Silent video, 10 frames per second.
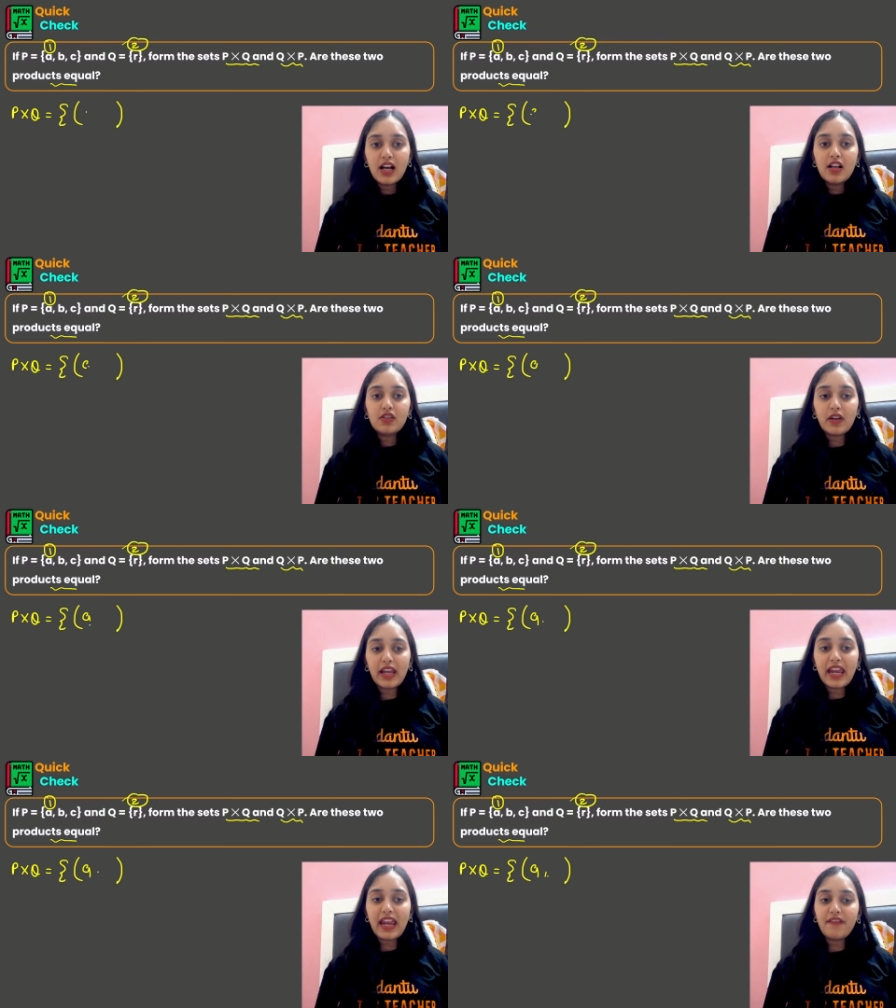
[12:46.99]
So,
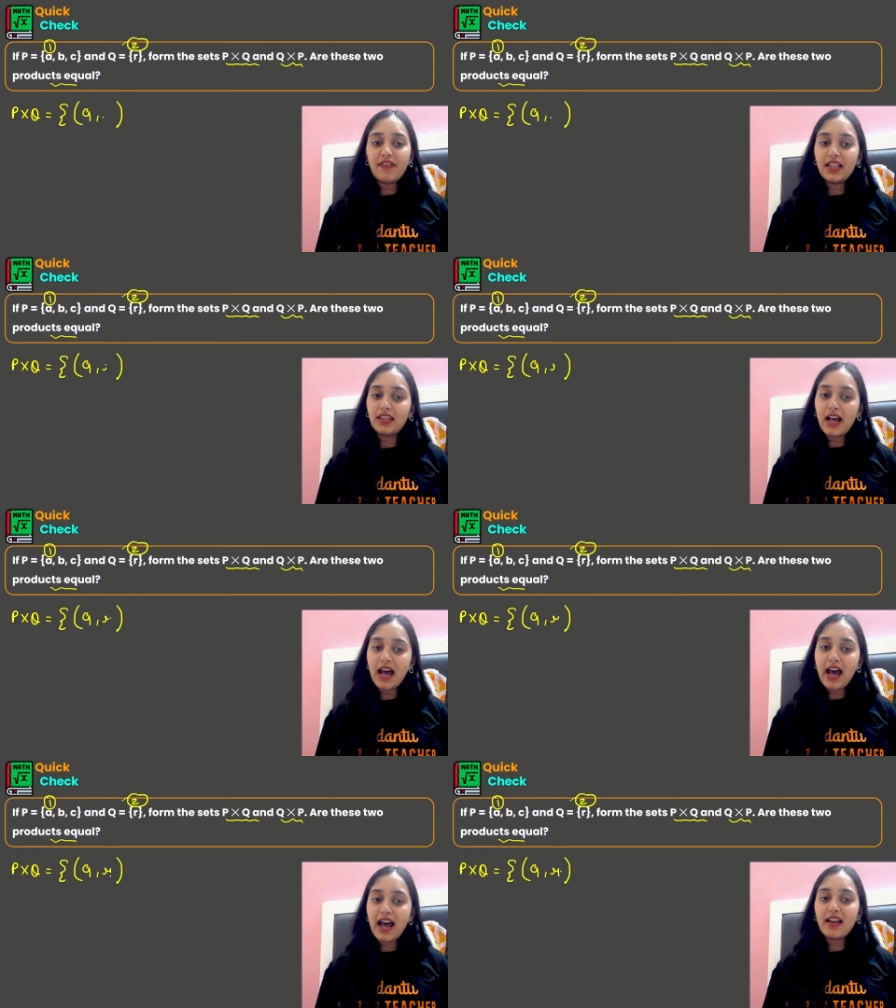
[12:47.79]
A with
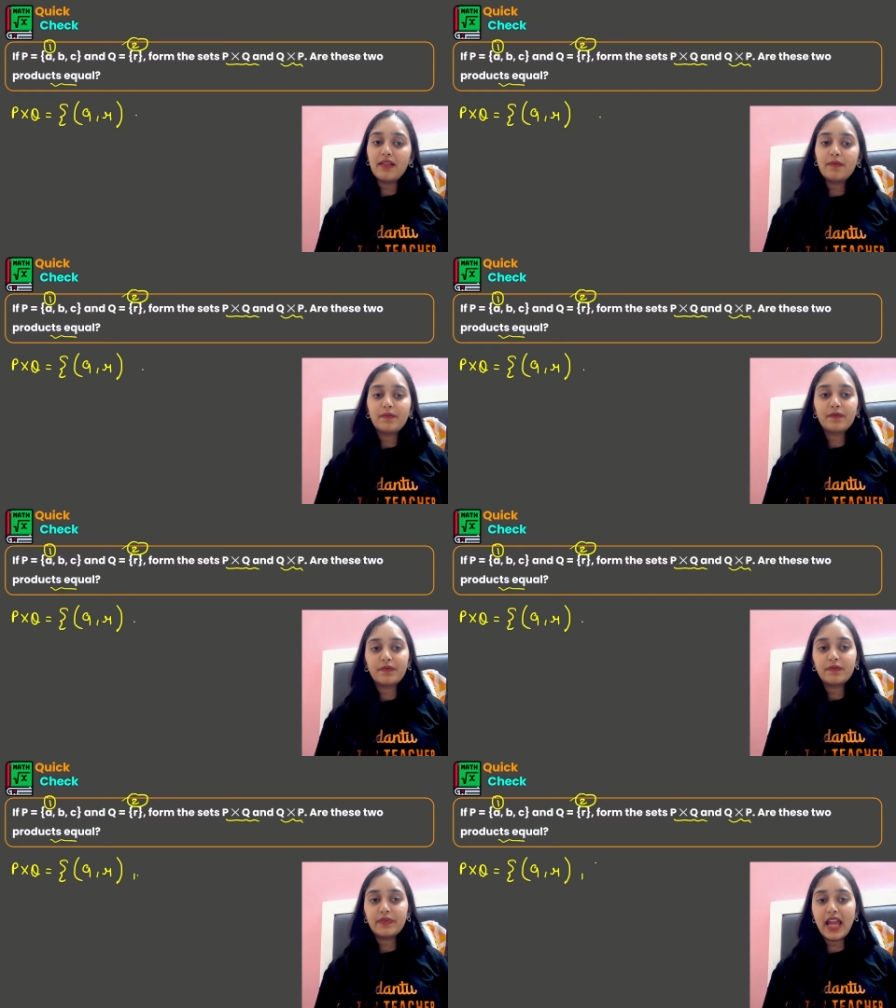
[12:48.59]
R,
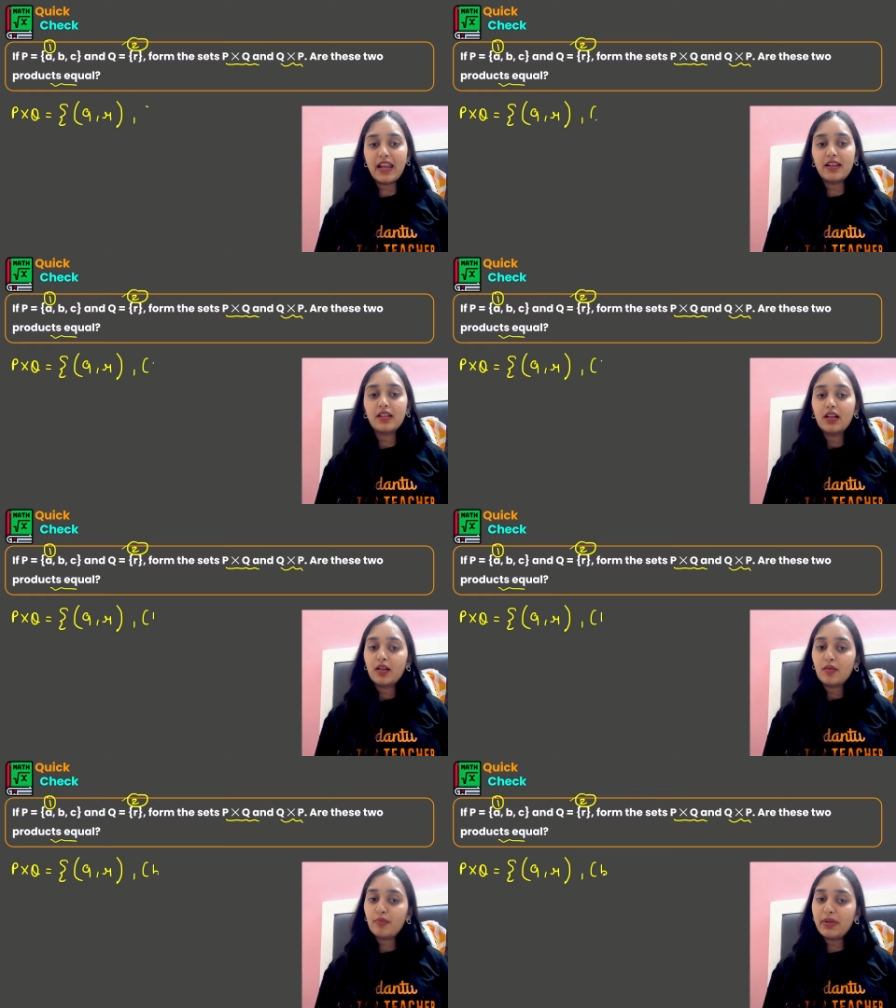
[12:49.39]
then
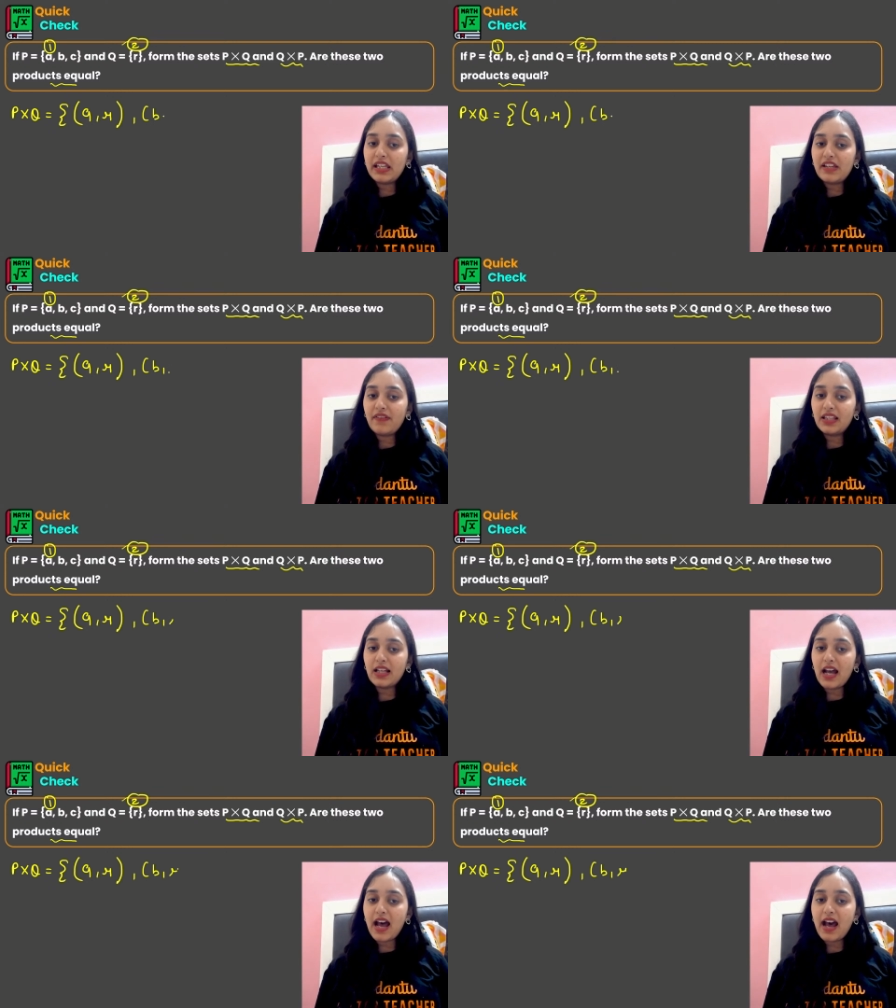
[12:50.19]
B with
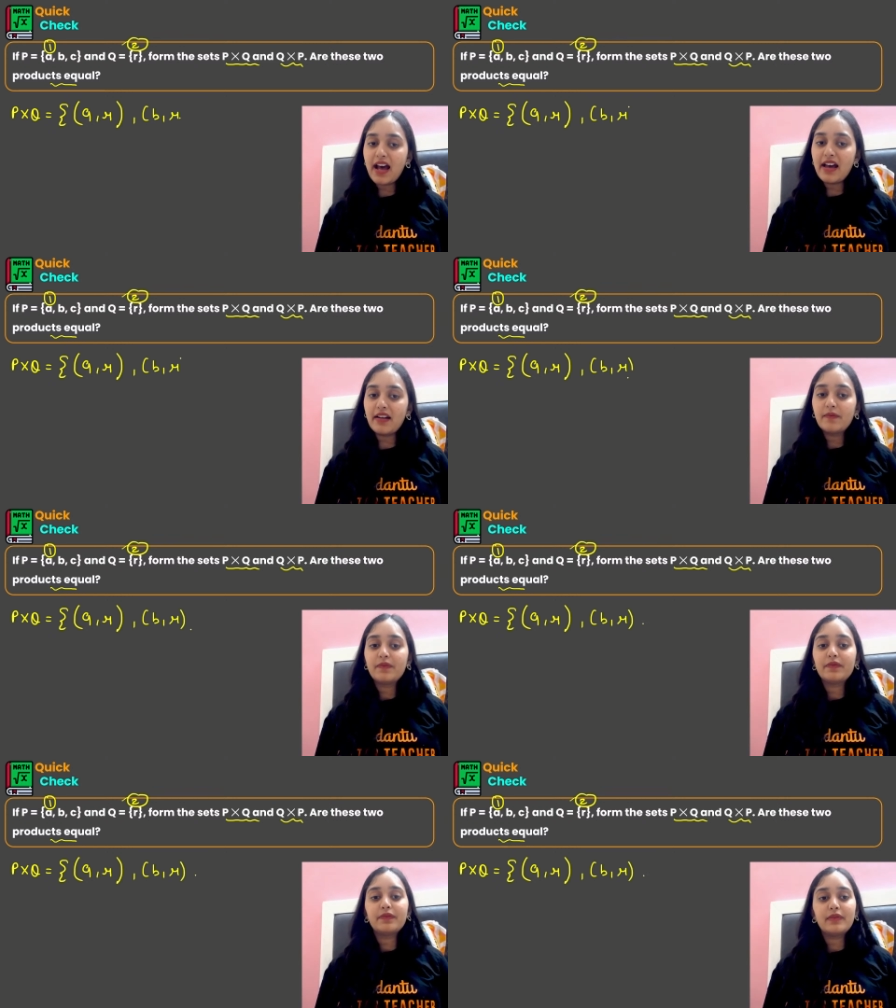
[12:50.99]
R,
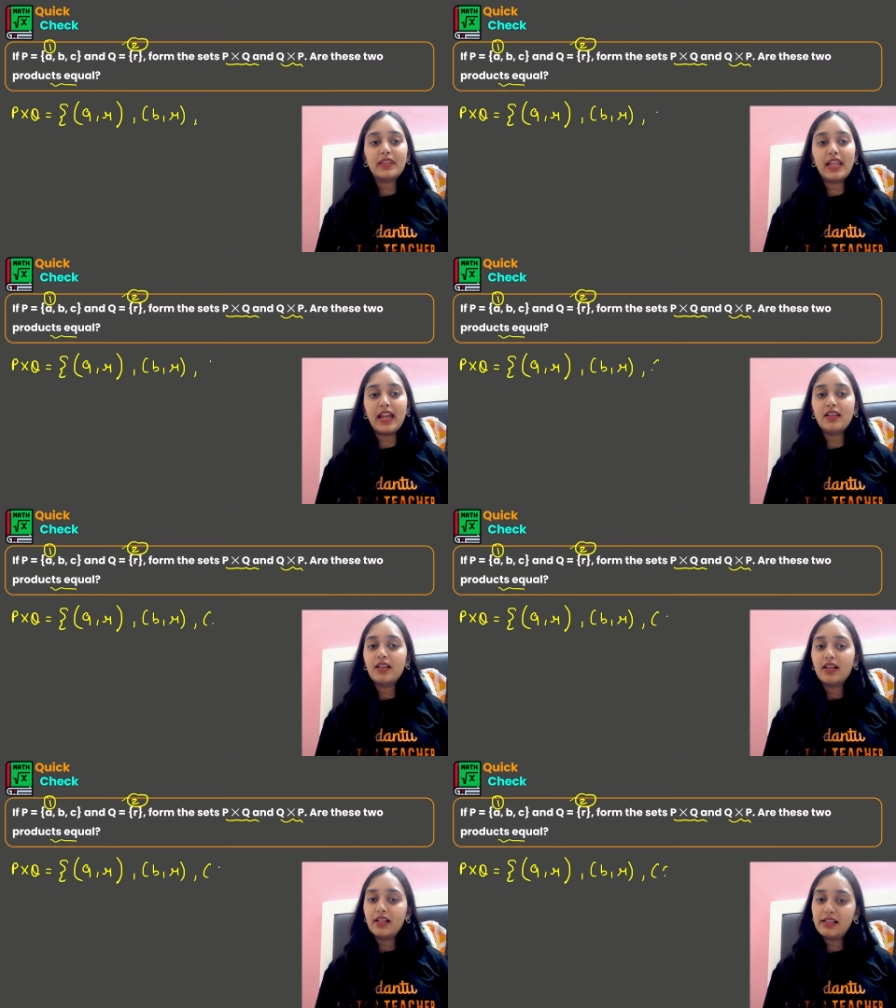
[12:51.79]
then
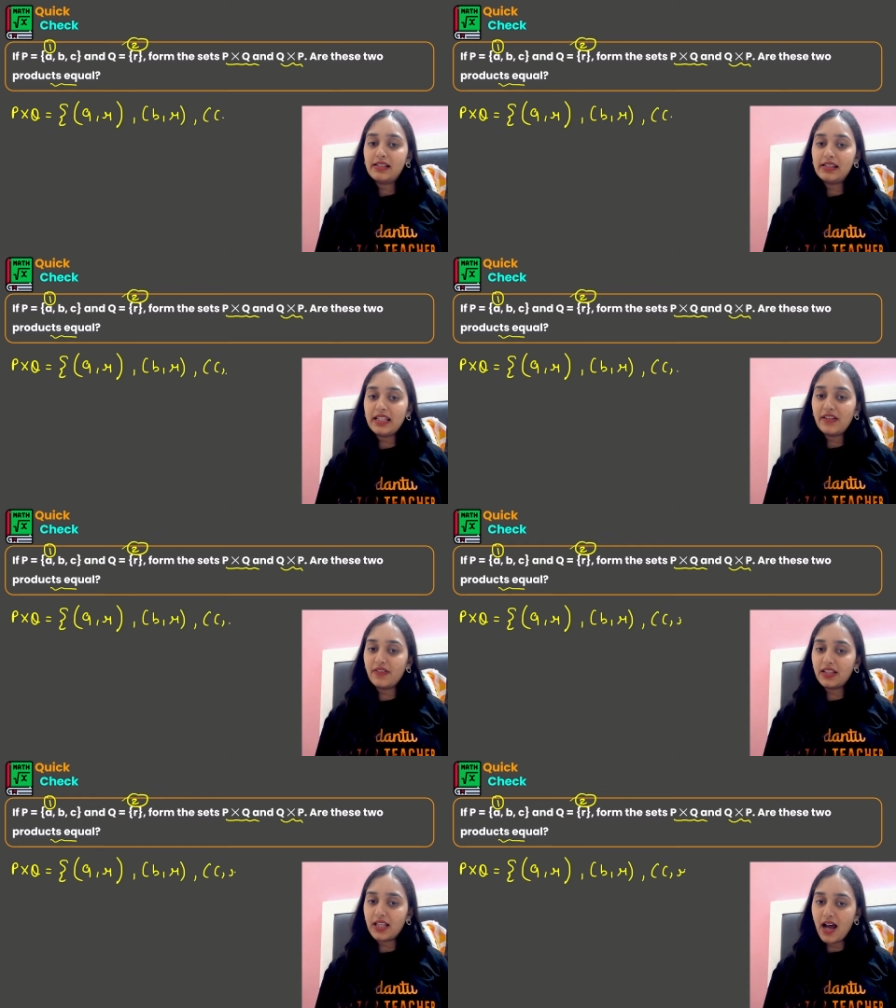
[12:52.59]
C
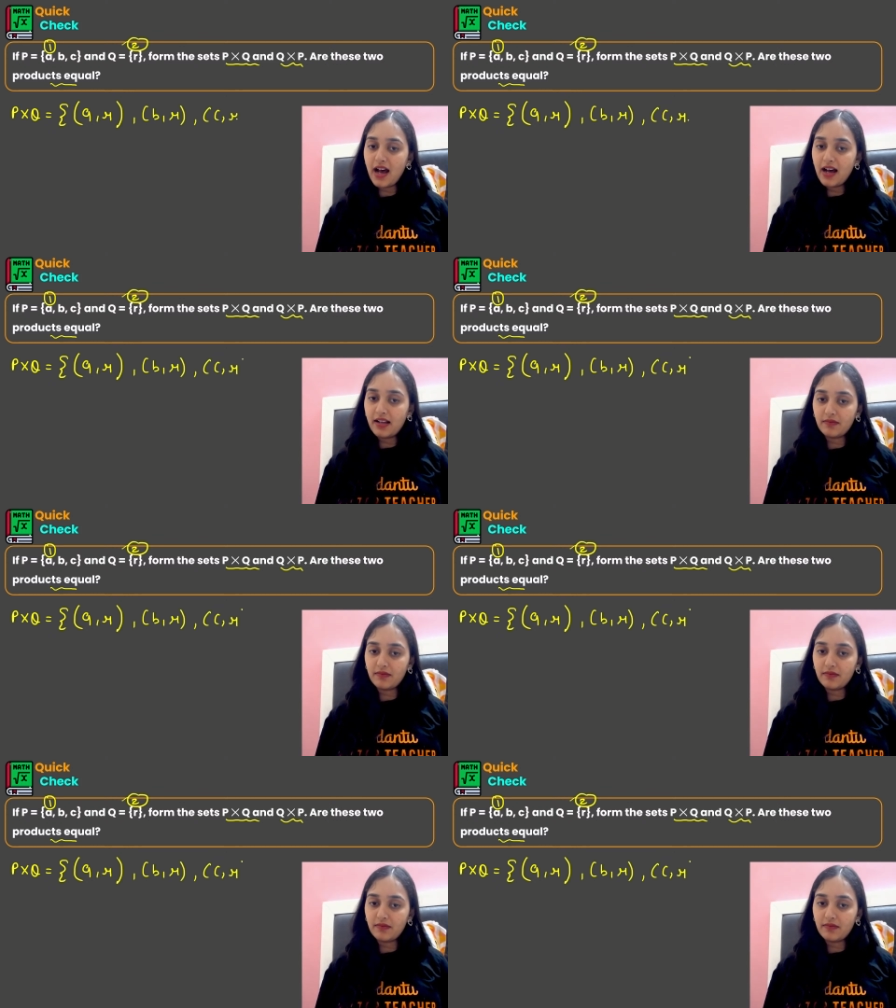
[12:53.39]
with R,